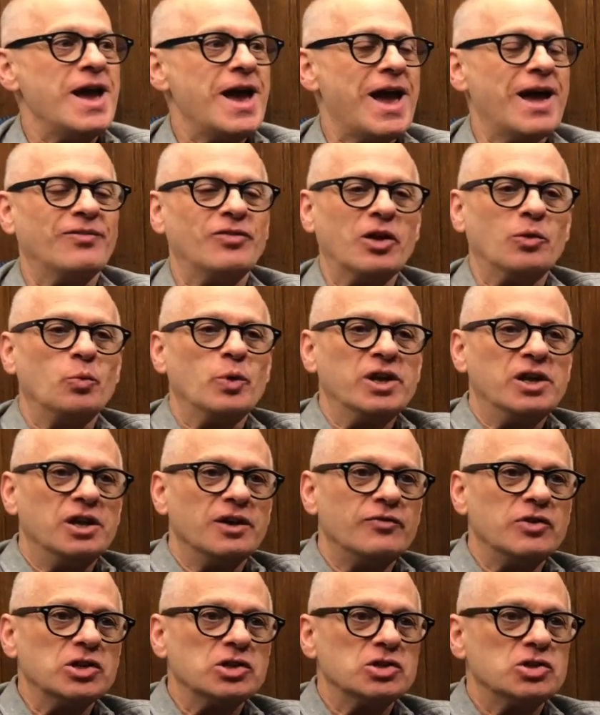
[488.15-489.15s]
And then we
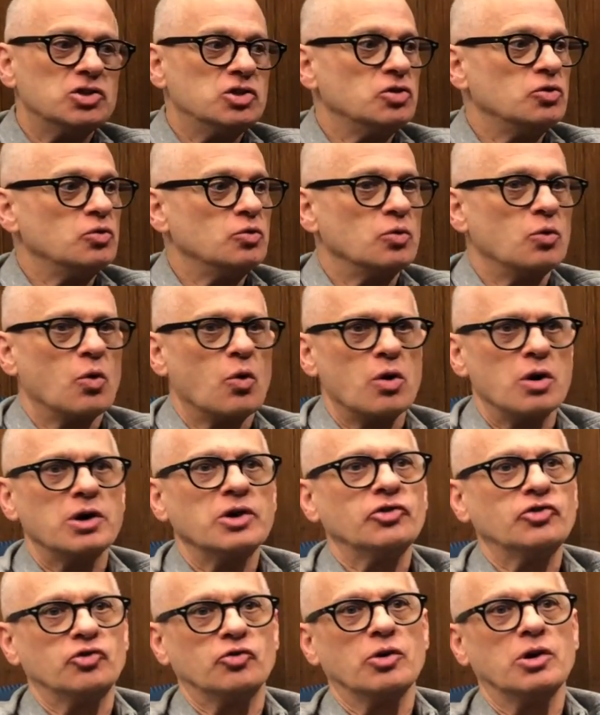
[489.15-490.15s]
give it to
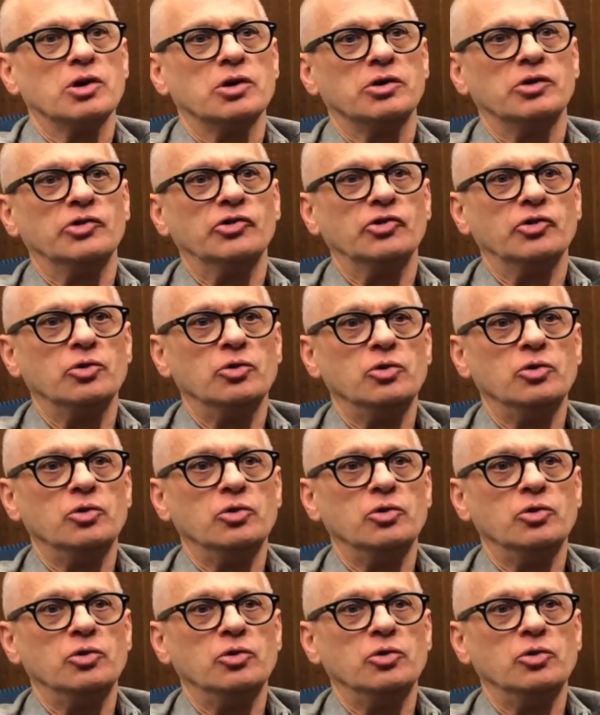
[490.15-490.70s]
orchestras